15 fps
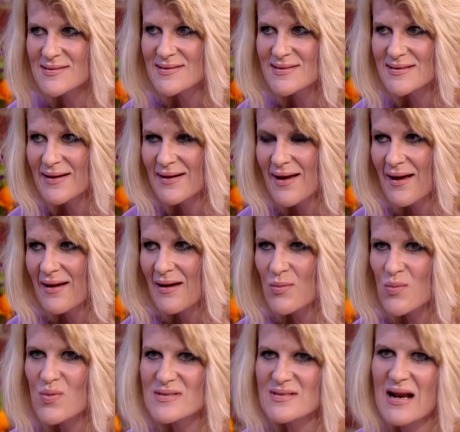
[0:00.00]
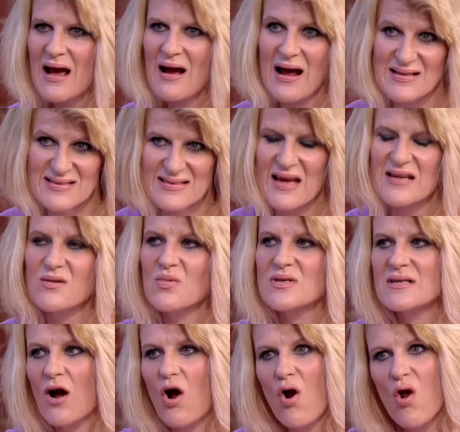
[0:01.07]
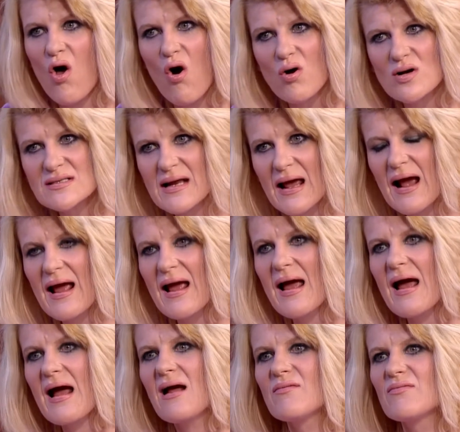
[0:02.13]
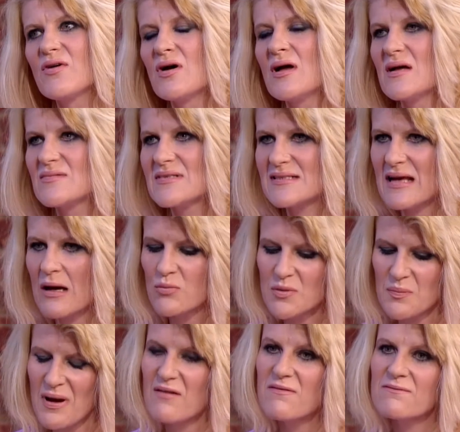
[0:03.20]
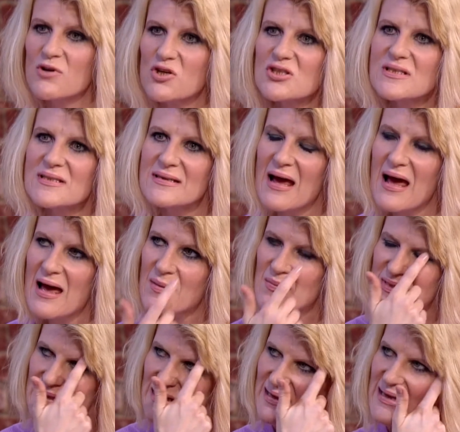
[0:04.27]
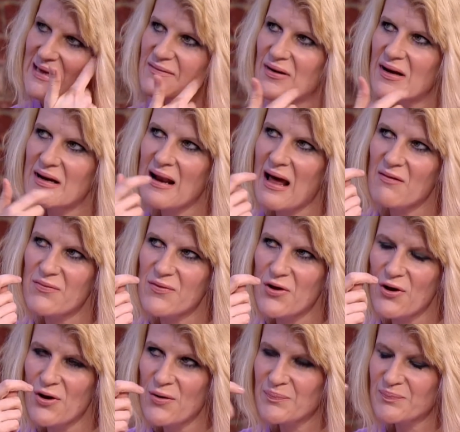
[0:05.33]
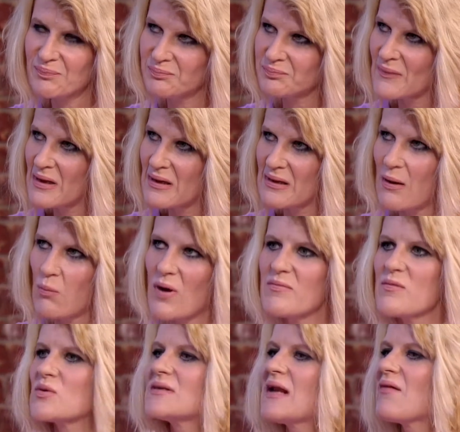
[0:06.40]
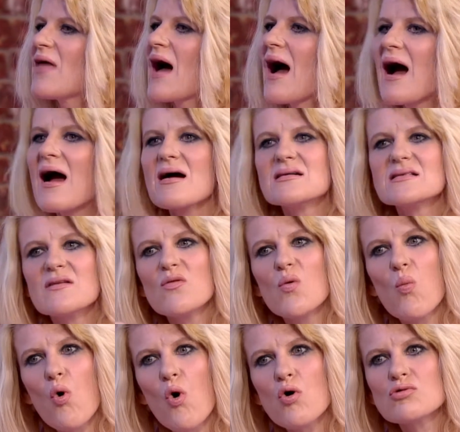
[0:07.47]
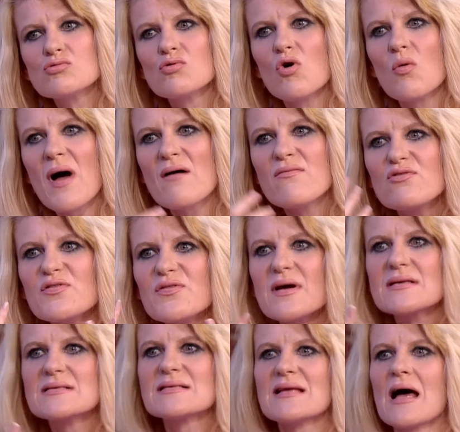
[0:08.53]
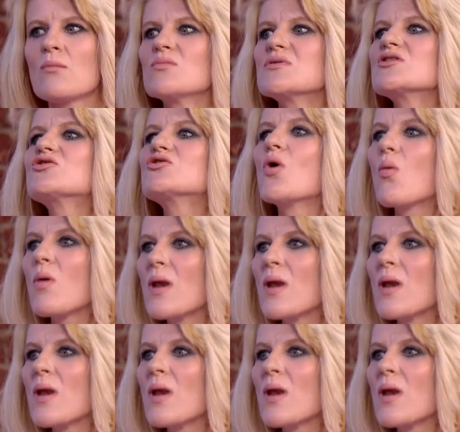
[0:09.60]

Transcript: No. no. It was like I said, it was the clock ticking, the, the sound of my footsteps, even like the, like when there was like the hangout in the wardrobe, everything sounded so